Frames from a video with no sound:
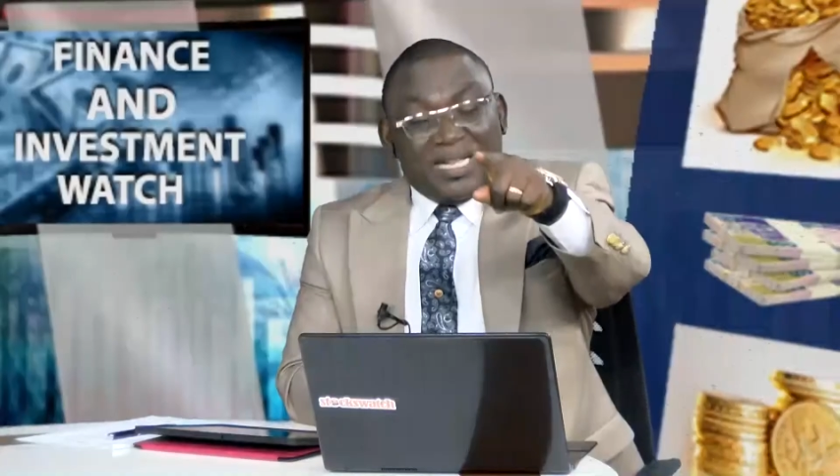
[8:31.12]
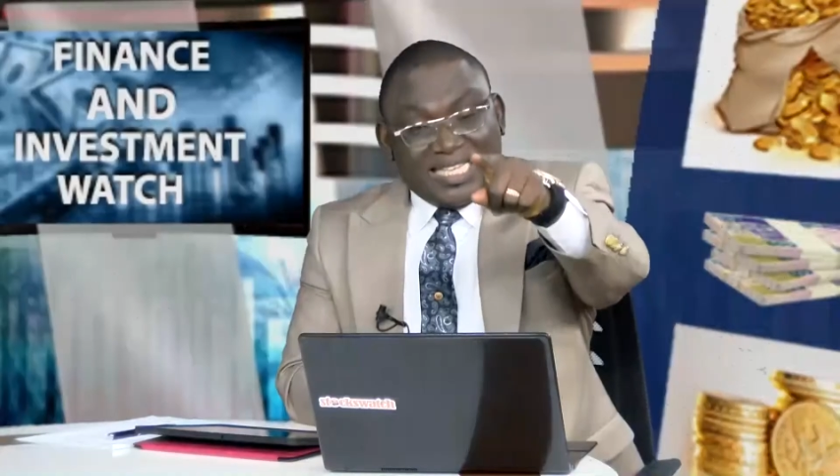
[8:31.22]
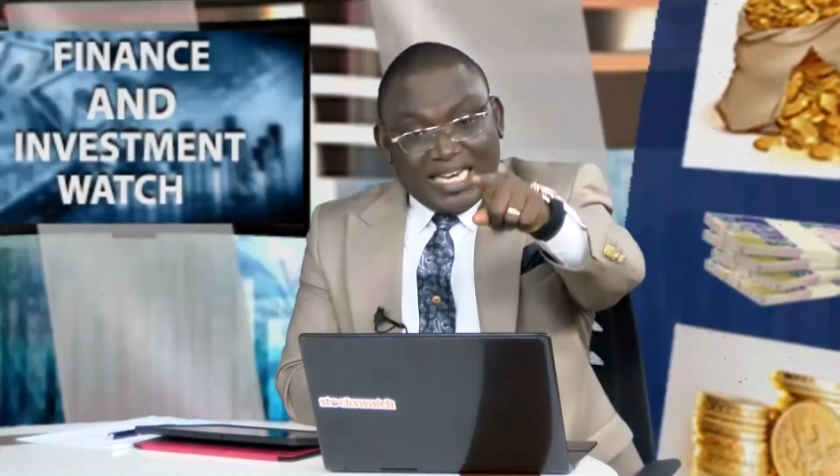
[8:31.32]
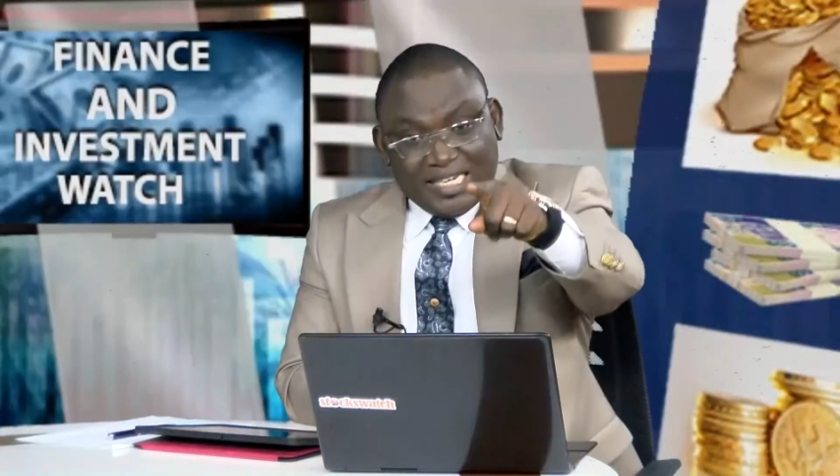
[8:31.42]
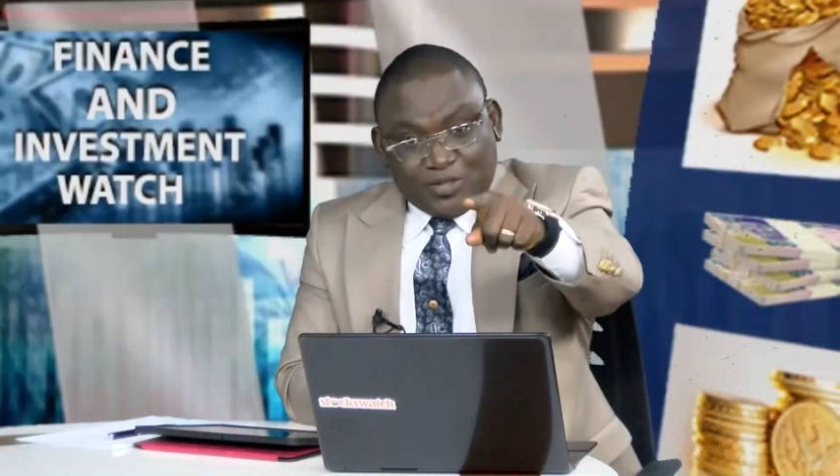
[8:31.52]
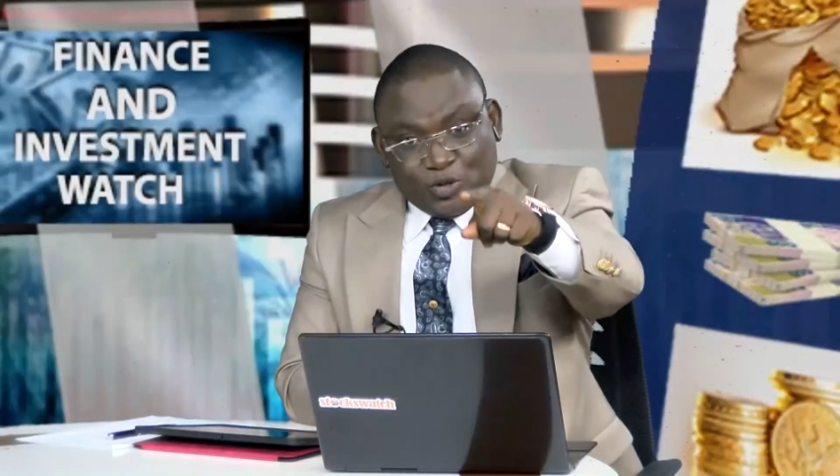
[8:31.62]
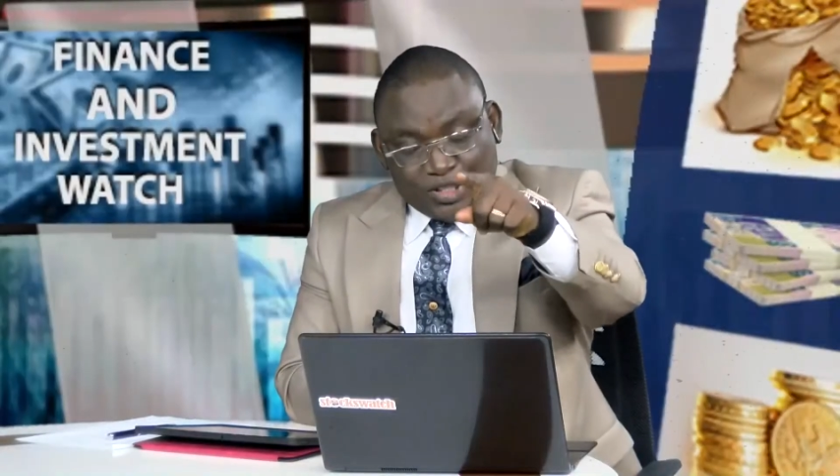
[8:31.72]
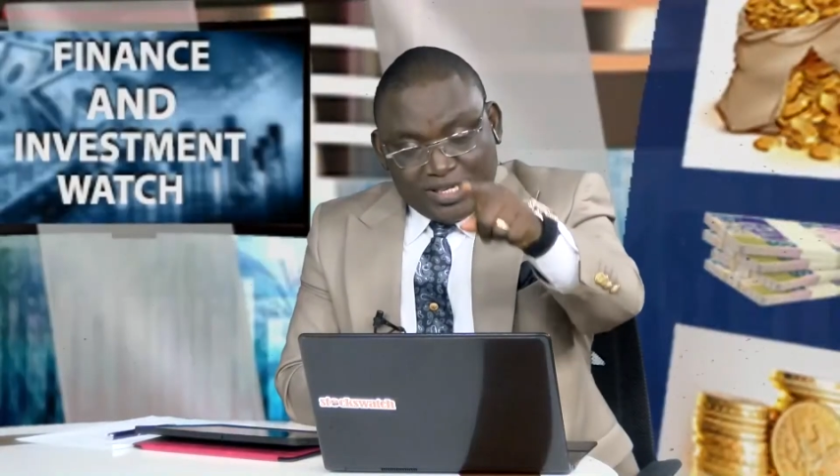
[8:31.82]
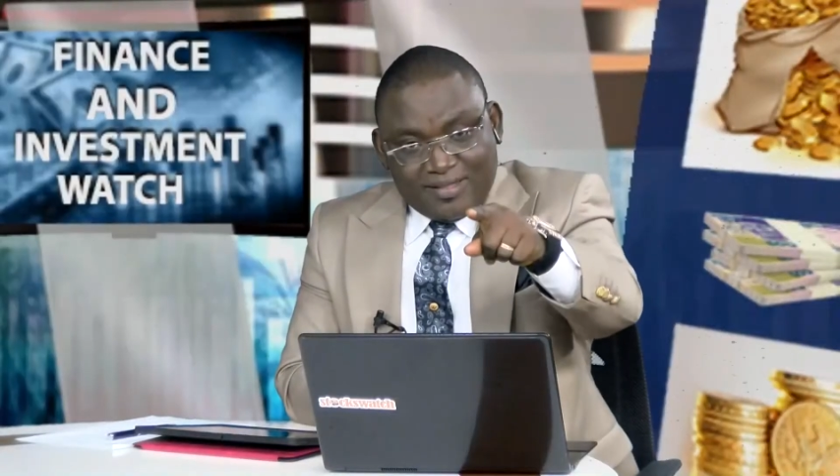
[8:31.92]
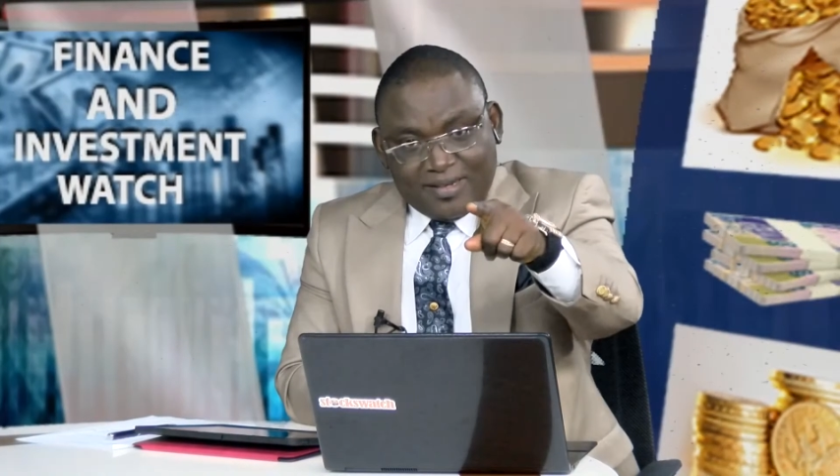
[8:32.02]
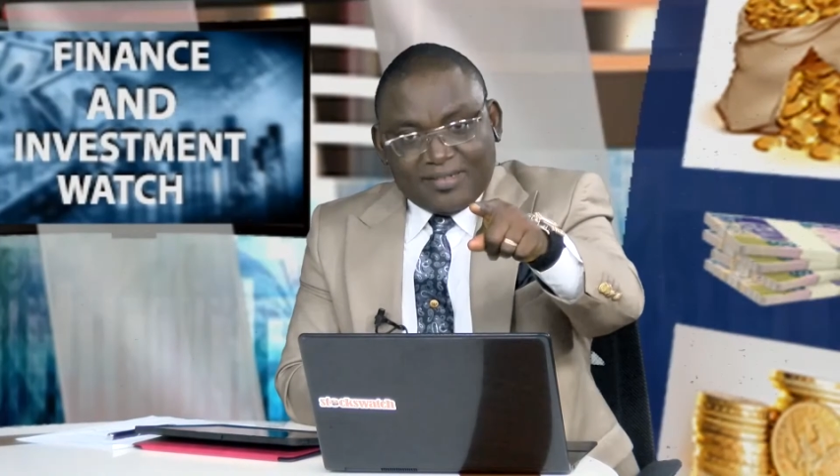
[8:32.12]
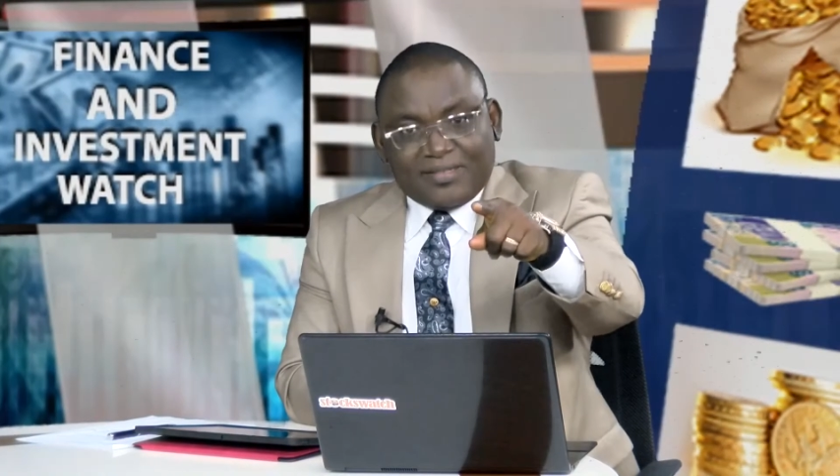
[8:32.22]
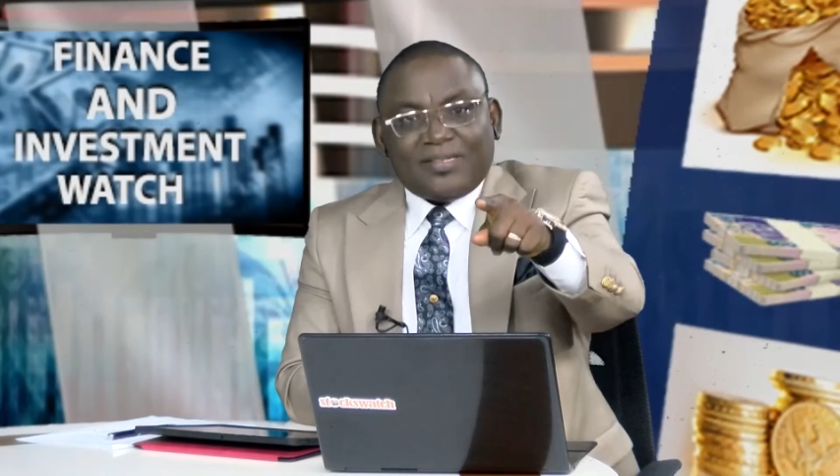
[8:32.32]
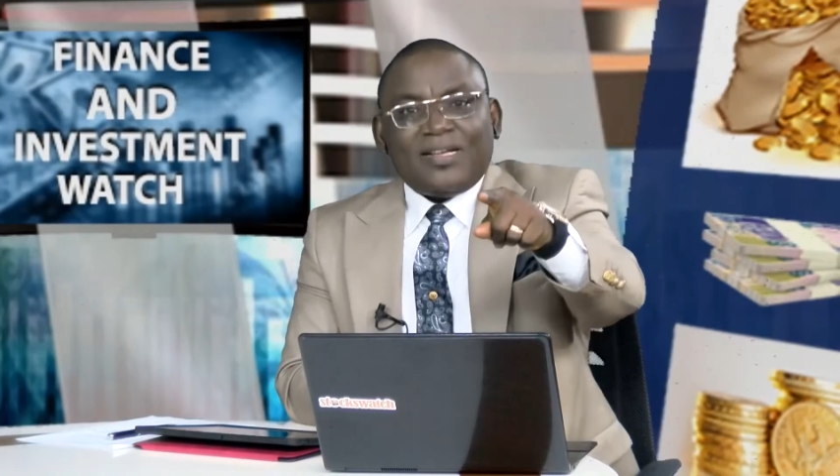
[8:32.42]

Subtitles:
I need to say this.